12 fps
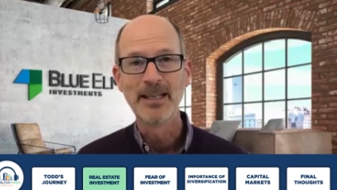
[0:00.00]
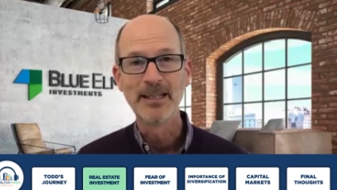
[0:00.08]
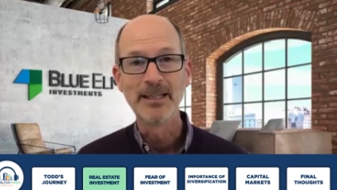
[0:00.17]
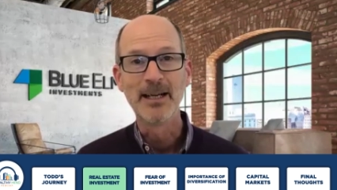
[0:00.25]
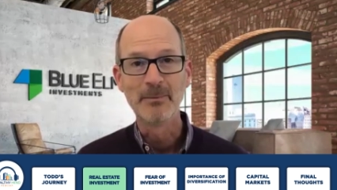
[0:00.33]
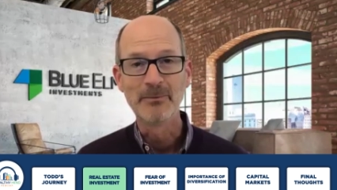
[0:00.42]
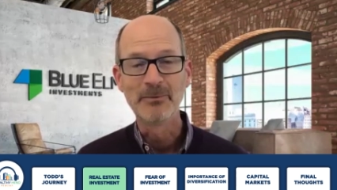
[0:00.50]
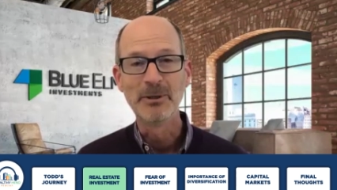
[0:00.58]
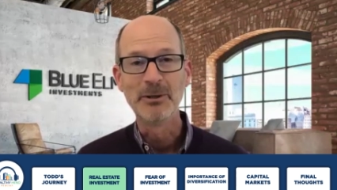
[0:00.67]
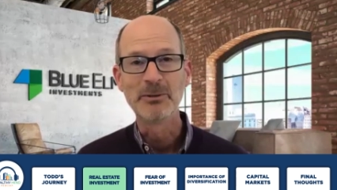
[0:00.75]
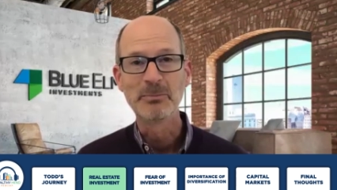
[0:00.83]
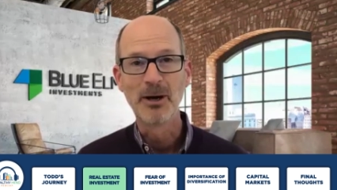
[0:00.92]
income
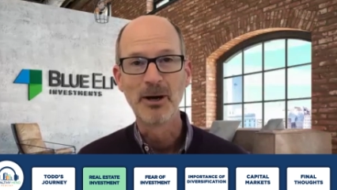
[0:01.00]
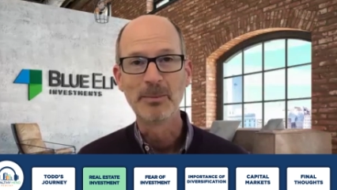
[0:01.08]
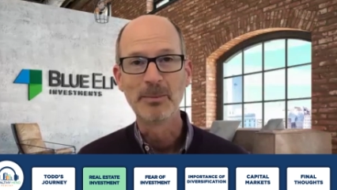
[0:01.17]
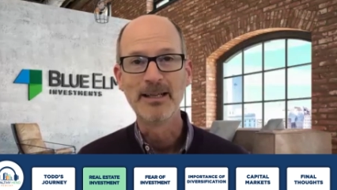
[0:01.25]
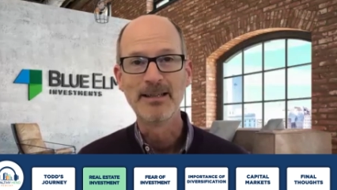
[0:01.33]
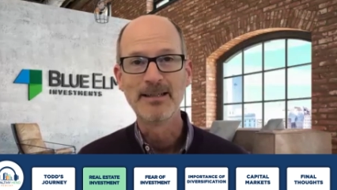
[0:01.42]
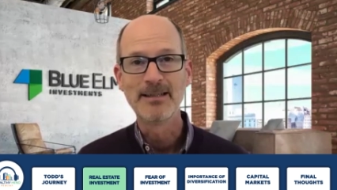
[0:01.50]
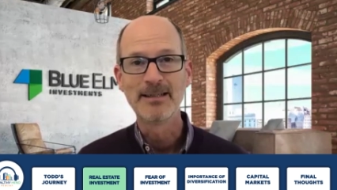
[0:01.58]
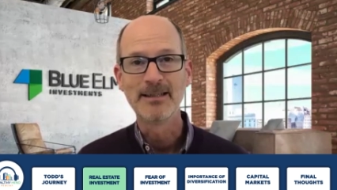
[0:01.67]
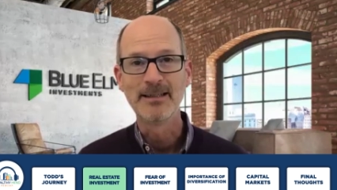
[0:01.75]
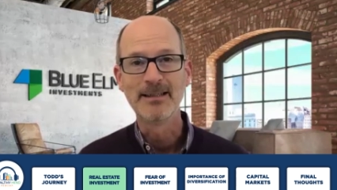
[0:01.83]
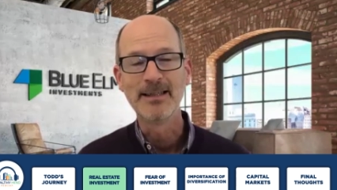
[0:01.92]
from those
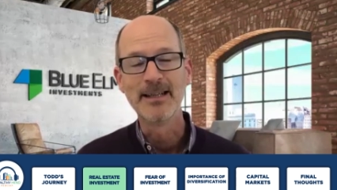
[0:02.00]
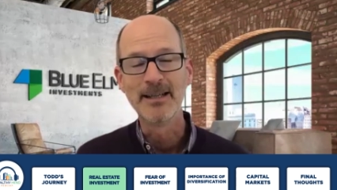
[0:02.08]
properties uh,